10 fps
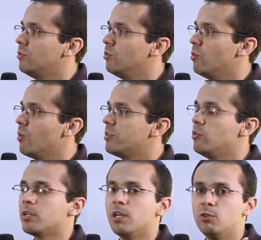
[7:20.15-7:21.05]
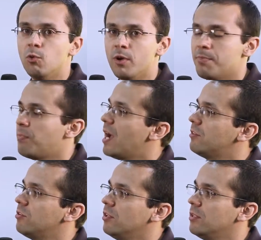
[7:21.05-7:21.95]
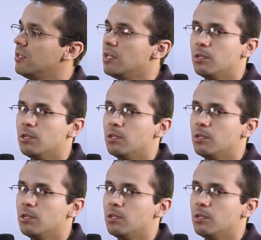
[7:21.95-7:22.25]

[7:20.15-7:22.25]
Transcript: do, what you can do with Python.